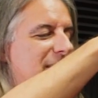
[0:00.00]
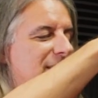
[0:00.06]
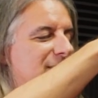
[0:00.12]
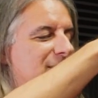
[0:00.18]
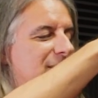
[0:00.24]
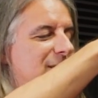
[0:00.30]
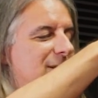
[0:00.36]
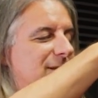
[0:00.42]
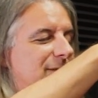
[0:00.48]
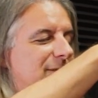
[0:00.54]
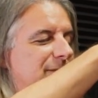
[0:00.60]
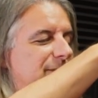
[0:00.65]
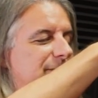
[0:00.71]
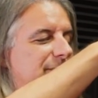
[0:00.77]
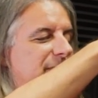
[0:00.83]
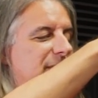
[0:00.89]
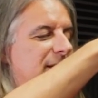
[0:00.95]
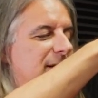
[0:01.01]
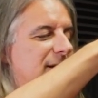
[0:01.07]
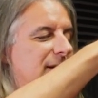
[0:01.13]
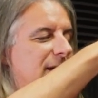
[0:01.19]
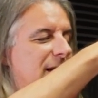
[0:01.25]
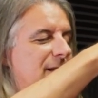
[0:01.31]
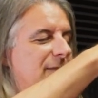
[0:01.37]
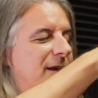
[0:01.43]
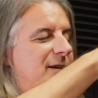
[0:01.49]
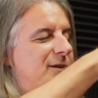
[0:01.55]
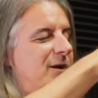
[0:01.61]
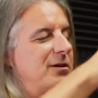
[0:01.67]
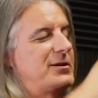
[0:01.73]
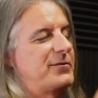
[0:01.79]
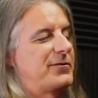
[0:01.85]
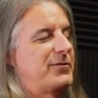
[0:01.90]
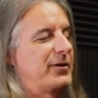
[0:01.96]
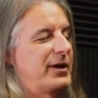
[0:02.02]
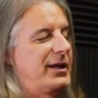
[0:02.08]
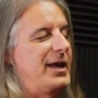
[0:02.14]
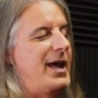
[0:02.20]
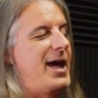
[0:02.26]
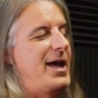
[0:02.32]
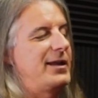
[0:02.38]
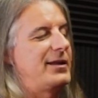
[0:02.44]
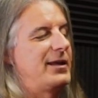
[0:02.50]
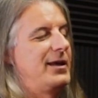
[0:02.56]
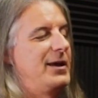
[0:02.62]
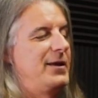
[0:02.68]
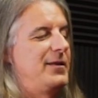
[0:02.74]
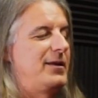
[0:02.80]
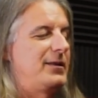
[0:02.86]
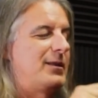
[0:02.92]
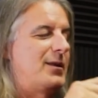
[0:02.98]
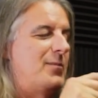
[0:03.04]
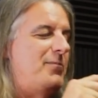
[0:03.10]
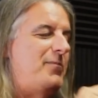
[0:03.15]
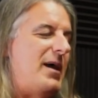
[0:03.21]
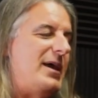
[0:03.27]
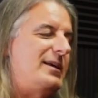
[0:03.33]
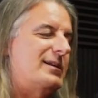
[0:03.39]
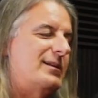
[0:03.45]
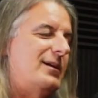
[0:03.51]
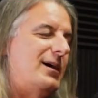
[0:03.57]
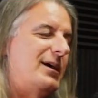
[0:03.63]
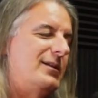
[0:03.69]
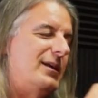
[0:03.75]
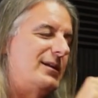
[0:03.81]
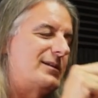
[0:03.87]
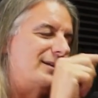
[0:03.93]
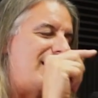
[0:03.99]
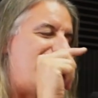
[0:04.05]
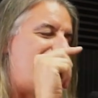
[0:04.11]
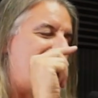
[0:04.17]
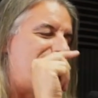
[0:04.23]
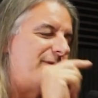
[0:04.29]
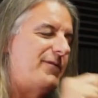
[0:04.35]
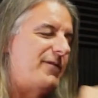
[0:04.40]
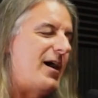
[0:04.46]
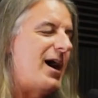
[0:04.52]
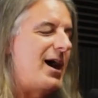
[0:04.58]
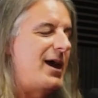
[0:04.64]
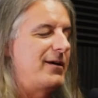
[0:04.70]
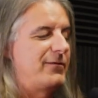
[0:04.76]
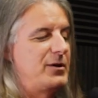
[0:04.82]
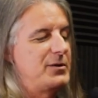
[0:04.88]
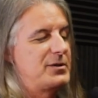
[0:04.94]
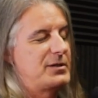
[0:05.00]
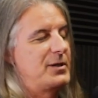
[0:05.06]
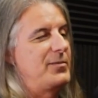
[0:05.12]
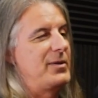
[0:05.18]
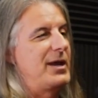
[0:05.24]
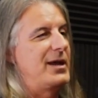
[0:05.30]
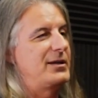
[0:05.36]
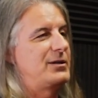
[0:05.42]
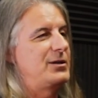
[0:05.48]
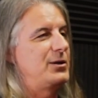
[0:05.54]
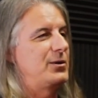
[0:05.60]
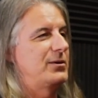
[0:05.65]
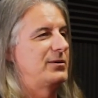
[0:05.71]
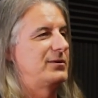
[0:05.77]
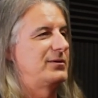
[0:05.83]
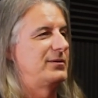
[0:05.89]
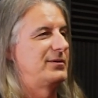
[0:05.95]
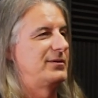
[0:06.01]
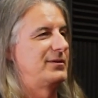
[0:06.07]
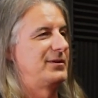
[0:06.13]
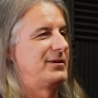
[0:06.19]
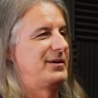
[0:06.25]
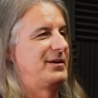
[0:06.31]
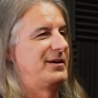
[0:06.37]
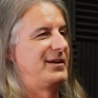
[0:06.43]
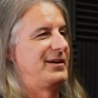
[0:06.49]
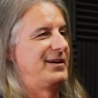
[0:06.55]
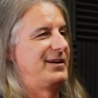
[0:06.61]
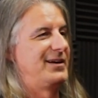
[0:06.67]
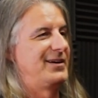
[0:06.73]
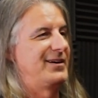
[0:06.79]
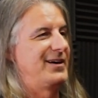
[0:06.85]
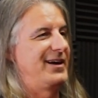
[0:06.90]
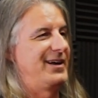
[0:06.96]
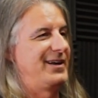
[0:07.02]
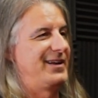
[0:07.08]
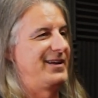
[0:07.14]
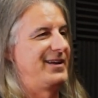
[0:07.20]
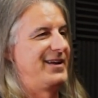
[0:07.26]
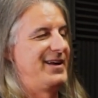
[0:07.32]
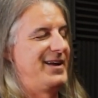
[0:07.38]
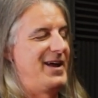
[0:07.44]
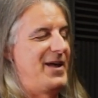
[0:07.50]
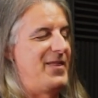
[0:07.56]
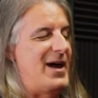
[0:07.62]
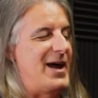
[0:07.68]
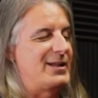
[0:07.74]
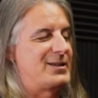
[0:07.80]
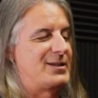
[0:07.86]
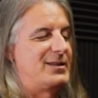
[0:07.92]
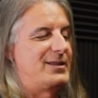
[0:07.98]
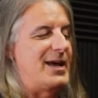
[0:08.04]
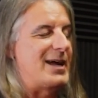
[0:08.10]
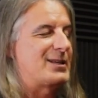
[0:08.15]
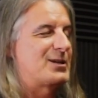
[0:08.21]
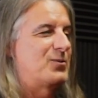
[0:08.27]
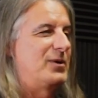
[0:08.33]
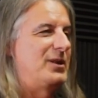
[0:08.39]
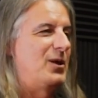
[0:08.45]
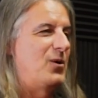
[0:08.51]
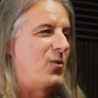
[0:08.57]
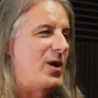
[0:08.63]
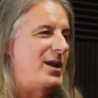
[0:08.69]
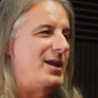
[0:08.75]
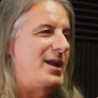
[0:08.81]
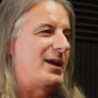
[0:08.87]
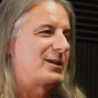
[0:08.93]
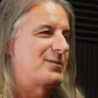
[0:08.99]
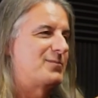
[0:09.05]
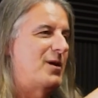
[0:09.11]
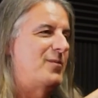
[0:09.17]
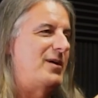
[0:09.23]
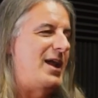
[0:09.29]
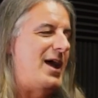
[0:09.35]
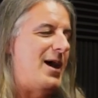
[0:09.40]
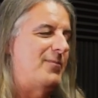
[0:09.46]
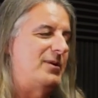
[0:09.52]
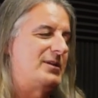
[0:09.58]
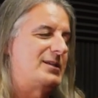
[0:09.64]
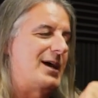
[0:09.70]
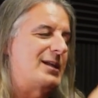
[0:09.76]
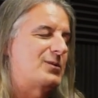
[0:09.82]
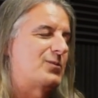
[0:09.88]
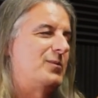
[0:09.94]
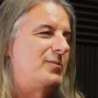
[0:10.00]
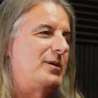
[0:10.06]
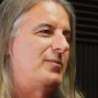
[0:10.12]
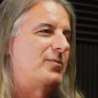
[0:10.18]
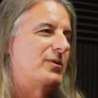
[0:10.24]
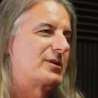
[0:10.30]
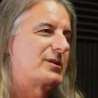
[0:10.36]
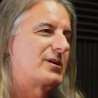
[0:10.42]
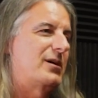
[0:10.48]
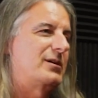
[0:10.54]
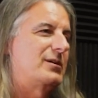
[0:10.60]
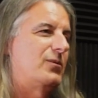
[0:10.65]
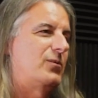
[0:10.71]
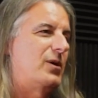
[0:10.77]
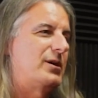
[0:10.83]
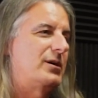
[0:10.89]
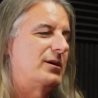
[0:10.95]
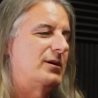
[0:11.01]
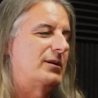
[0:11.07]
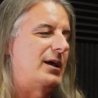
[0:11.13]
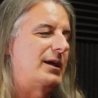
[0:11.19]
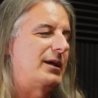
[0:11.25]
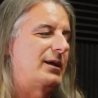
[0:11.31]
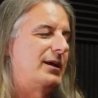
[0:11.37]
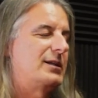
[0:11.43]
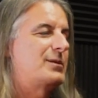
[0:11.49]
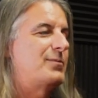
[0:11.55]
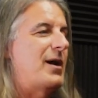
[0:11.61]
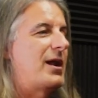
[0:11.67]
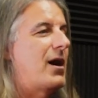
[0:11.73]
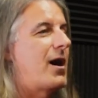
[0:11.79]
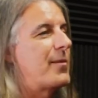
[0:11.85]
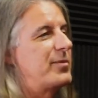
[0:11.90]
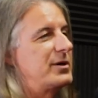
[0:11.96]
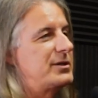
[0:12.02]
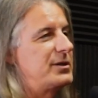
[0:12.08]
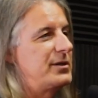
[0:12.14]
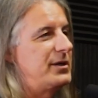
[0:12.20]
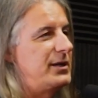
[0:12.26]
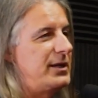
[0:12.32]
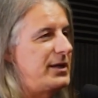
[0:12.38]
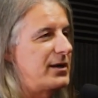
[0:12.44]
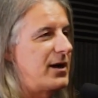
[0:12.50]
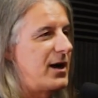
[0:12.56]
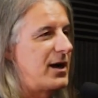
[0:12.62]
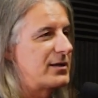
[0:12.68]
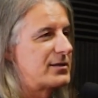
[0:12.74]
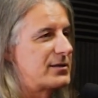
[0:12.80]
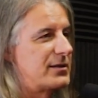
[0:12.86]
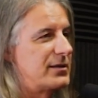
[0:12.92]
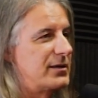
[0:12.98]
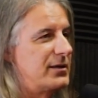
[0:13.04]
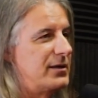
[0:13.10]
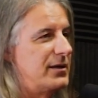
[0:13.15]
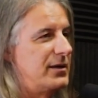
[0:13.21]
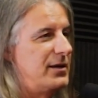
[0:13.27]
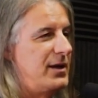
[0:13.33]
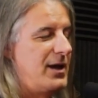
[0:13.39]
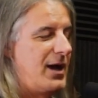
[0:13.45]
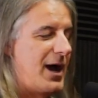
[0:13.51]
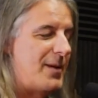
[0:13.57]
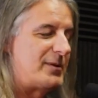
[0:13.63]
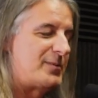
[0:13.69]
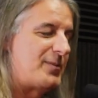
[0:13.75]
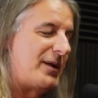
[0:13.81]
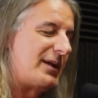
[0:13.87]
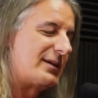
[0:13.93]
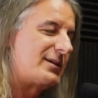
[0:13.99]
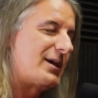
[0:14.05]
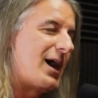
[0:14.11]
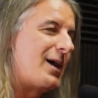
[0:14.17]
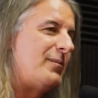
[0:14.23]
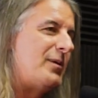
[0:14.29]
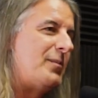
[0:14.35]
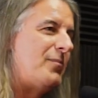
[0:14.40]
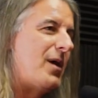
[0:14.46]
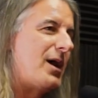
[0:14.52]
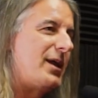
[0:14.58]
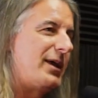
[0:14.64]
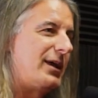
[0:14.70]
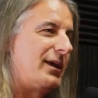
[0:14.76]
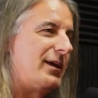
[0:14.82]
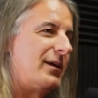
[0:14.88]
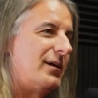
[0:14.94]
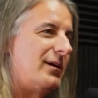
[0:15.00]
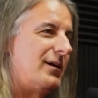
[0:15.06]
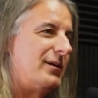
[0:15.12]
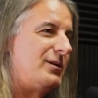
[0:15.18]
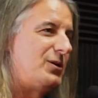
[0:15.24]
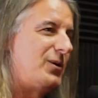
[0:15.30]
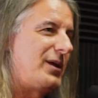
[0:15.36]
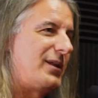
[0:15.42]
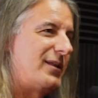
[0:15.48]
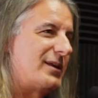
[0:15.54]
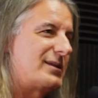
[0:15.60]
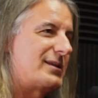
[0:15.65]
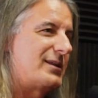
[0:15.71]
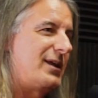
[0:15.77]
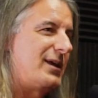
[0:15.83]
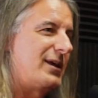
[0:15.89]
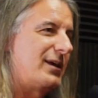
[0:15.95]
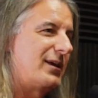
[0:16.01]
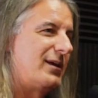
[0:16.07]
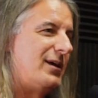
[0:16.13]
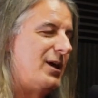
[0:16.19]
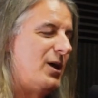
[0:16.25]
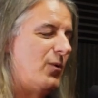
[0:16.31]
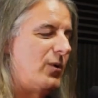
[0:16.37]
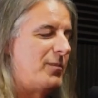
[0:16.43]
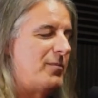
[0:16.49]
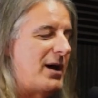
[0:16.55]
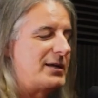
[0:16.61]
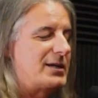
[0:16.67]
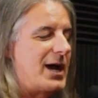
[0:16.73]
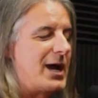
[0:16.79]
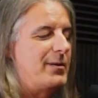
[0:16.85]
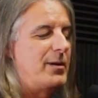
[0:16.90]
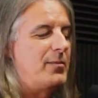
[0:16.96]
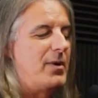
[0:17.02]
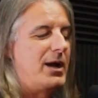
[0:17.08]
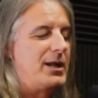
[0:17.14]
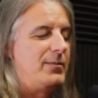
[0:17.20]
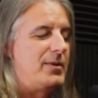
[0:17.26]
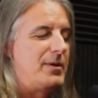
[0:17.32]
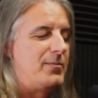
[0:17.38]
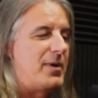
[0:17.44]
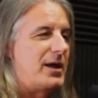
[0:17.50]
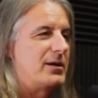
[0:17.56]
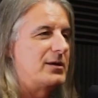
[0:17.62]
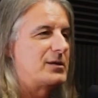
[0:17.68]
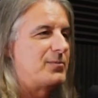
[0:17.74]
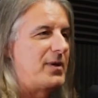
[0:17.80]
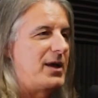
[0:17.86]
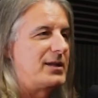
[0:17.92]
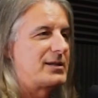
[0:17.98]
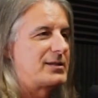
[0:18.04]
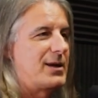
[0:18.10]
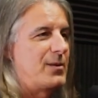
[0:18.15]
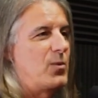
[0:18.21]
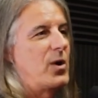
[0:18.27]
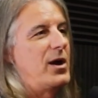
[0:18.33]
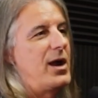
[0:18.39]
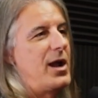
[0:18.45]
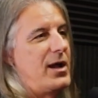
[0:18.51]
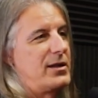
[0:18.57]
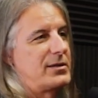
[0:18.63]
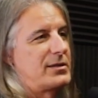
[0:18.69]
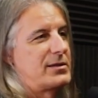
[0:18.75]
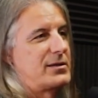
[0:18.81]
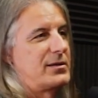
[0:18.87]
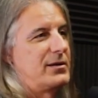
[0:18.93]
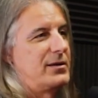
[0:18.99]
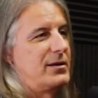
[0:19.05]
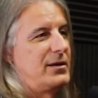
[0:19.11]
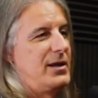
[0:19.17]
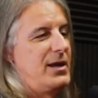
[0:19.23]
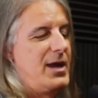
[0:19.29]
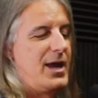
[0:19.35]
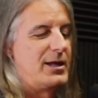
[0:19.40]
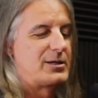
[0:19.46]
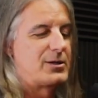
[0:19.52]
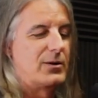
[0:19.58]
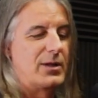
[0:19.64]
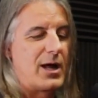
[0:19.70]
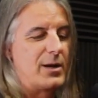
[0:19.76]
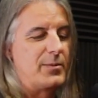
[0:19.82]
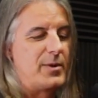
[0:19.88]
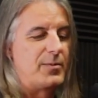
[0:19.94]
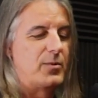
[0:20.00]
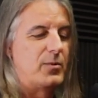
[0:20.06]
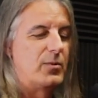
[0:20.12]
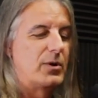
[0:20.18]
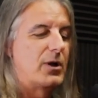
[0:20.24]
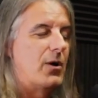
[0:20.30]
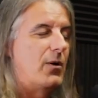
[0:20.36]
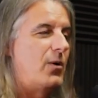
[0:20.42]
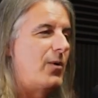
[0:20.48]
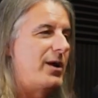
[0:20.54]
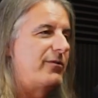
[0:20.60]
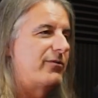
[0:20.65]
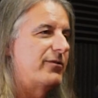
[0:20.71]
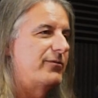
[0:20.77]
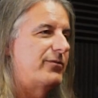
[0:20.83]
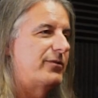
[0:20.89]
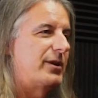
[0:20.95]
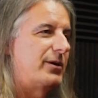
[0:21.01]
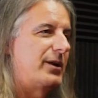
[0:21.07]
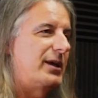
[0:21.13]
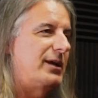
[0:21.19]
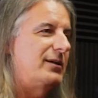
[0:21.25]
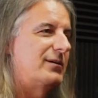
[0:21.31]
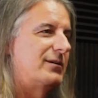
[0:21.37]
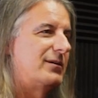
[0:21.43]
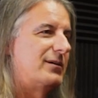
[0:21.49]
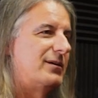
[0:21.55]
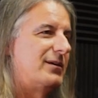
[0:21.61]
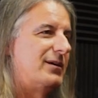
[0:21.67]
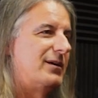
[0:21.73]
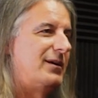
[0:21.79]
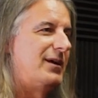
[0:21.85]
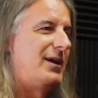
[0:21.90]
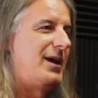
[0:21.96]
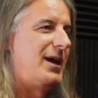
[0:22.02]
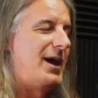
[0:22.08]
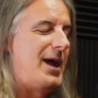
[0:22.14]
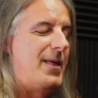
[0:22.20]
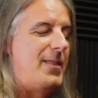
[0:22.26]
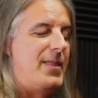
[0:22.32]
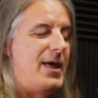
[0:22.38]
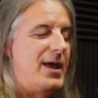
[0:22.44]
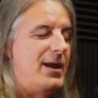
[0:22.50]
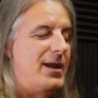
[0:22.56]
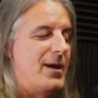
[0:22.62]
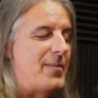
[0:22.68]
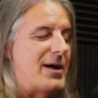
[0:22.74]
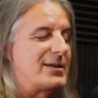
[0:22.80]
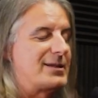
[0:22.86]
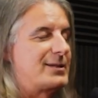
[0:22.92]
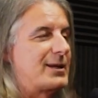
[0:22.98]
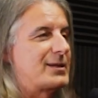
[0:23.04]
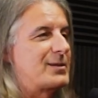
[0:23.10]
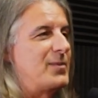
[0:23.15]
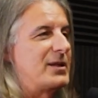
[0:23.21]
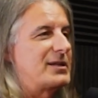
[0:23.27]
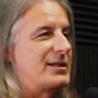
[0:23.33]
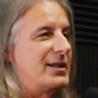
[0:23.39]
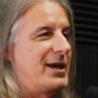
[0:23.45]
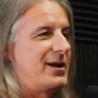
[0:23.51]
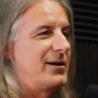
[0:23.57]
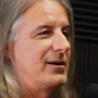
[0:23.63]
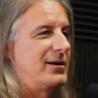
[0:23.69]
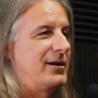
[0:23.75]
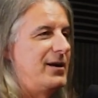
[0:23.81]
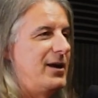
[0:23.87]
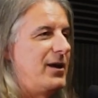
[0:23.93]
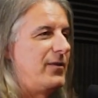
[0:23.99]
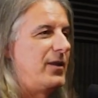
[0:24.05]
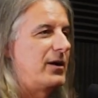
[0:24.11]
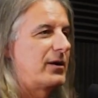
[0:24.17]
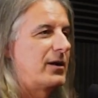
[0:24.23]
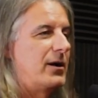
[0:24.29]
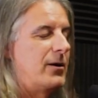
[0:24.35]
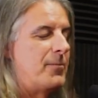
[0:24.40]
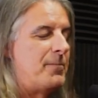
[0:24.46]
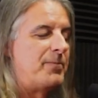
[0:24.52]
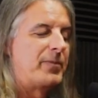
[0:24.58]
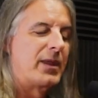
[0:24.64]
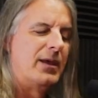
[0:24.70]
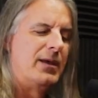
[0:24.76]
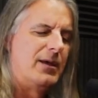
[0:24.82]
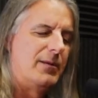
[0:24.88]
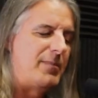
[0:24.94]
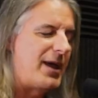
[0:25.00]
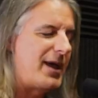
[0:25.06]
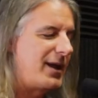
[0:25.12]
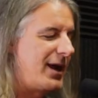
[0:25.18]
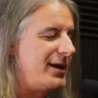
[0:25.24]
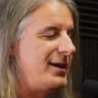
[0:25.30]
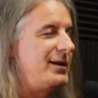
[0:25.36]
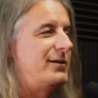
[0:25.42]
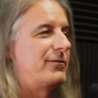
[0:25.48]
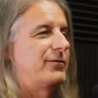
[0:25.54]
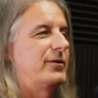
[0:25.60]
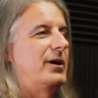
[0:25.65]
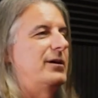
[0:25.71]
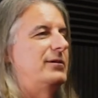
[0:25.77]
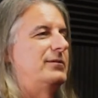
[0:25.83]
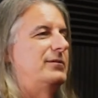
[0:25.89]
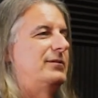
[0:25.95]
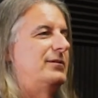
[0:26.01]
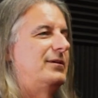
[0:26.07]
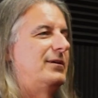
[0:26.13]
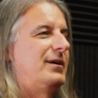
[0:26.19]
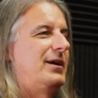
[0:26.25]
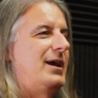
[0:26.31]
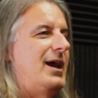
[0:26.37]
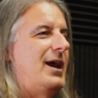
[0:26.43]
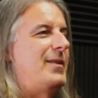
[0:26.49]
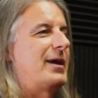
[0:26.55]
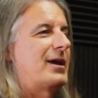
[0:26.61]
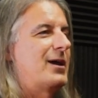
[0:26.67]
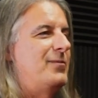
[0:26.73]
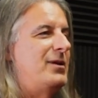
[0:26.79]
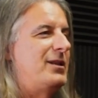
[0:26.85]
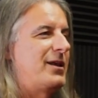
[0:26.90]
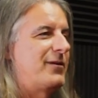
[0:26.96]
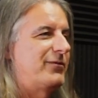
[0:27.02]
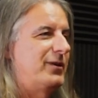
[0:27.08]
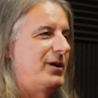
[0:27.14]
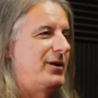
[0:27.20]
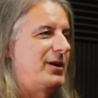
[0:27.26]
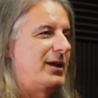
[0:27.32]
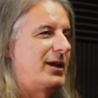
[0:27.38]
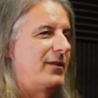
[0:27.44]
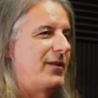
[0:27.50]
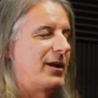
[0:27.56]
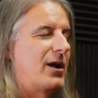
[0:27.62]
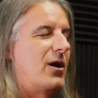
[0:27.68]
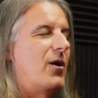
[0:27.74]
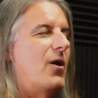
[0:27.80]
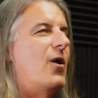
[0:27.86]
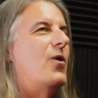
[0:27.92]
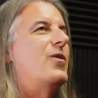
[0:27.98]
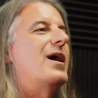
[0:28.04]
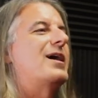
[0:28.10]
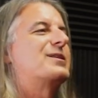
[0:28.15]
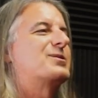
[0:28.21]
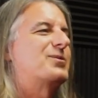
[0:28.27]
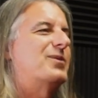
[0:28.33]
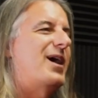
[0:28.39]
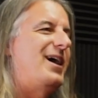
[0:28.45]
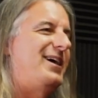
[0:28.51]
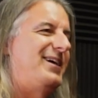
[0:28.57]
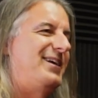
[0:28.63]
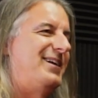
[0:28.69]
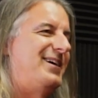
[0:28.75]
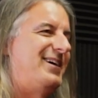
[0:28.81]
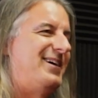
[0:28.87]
they start to feel they start to forget that the baseline that's now at five used to be at 2 mm -hmm right that's that's when the what next moment happens that's when people start to wonder like it's about opportunity cost okay i'm spending time and money doing this thing would my time and money be better spent somewhere else mm-hmm. and so a lot of people will go away from floating right and then about six months later they'll go man i need to float and they come in and they float again they go oh that's right